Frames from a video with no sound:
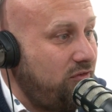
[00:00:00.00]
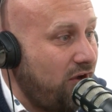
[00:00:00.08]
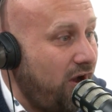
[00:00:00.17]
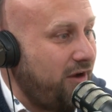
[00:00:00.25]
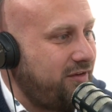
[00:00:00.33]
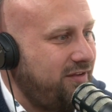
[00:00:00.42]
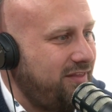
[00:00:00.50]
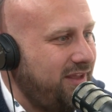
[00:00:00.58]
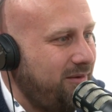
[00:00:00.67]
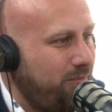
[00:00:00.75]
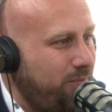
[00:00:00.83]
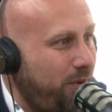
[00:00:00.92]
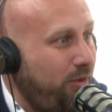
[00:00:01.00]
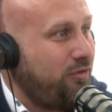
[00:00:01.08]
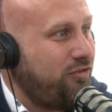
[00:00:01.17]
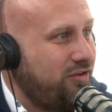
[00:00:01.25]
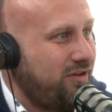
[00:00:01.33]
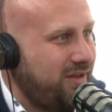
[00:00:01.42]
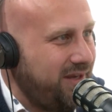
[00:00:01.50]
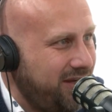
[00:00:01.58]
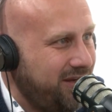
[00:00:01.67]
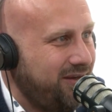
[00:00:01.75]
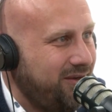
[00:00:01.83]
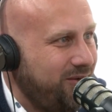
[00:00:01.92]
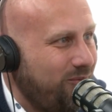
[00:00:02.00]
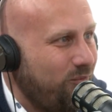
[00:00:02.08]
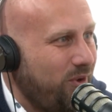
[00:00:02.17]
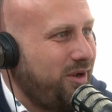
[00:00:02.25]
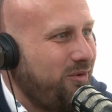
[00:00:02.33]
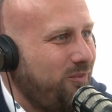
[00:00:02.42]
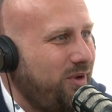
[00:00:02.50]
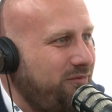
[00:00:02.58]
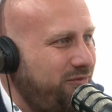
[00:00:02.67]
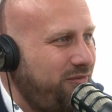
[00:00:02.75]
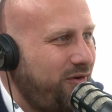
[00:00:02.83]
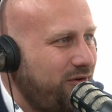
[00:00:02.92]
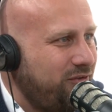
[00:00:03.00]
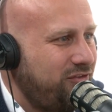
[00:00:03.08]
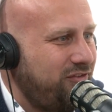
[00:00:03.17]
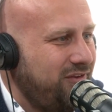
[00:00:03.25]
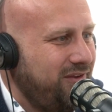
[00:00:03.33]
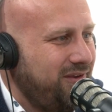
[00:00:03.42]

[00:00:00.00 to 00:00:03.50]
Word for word: talk to them personally one on one first.